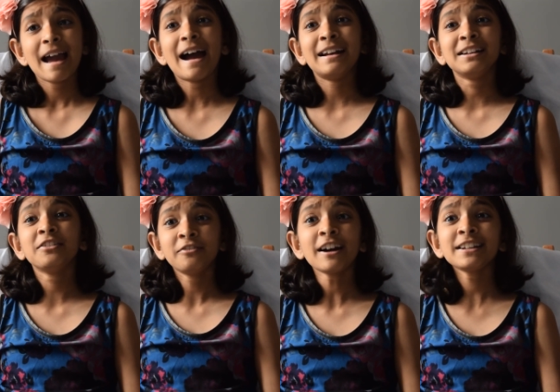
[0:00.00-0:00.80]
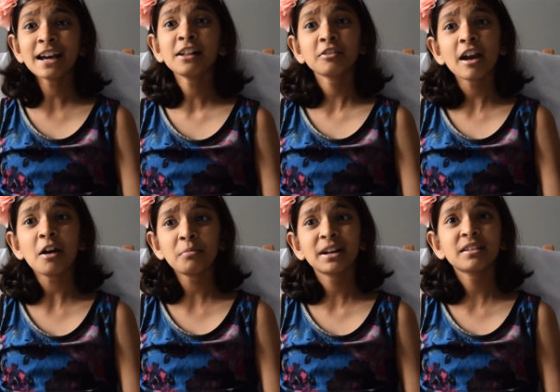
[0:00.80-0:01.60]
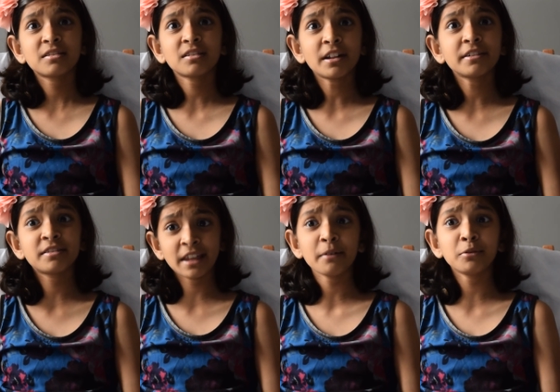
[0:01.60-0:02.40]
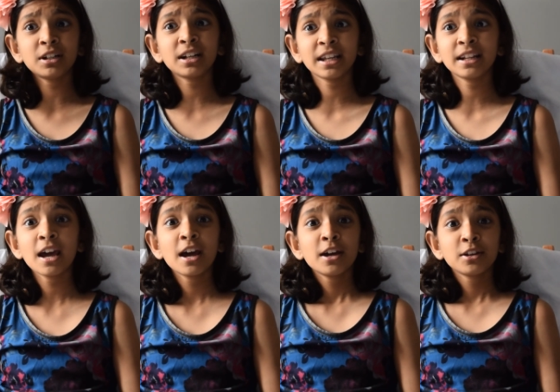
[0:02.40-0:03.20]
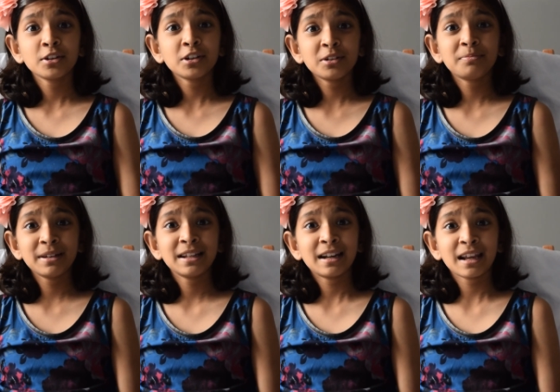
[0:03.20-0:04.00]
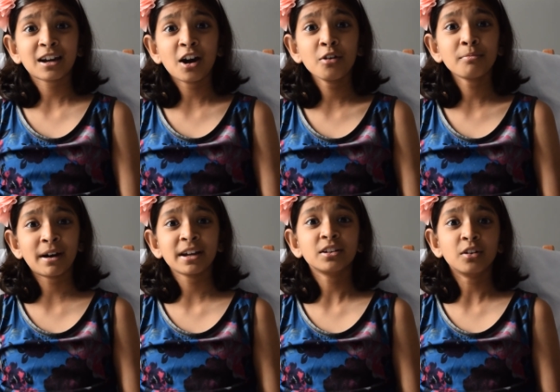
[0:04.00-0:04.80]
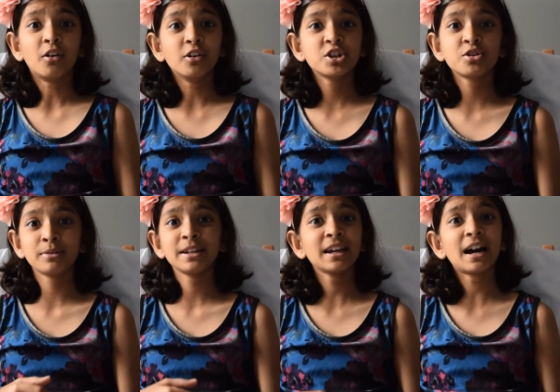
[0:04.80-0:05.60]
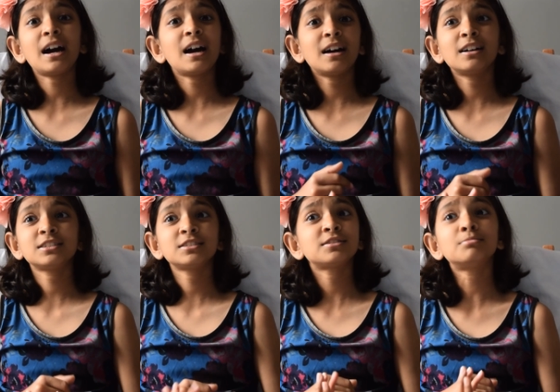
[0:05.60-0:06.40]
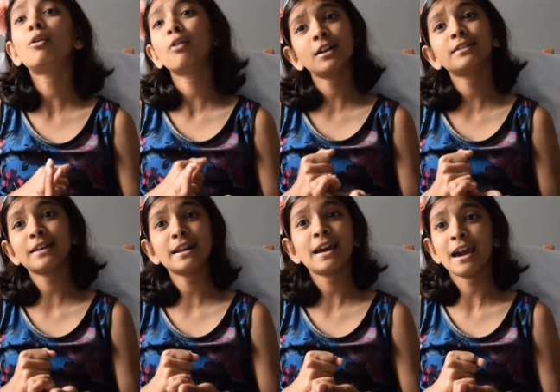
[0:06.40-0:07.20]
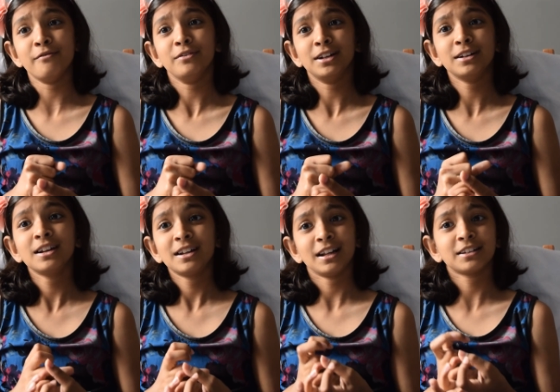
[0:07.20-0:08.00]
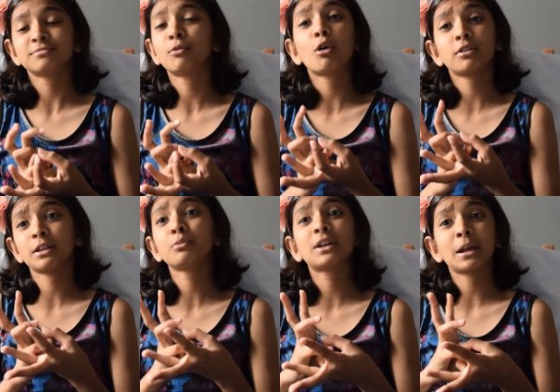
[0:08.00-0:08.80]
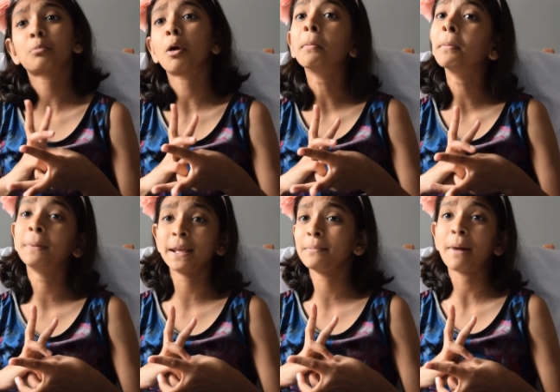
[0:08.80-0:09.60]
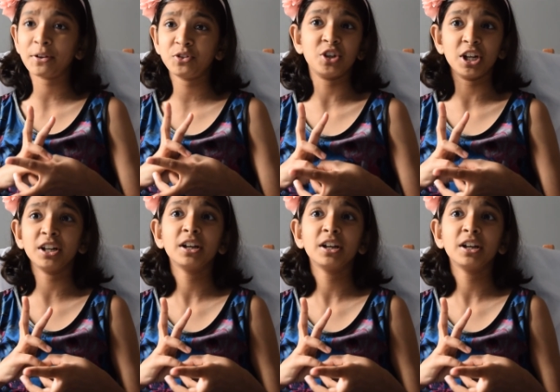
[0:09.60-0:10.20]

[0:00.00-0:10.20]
And if I tell you how many suns they would need, you'd be like, oh my gosh, we are smaller than heaven. Like smaller than we can probably imagine.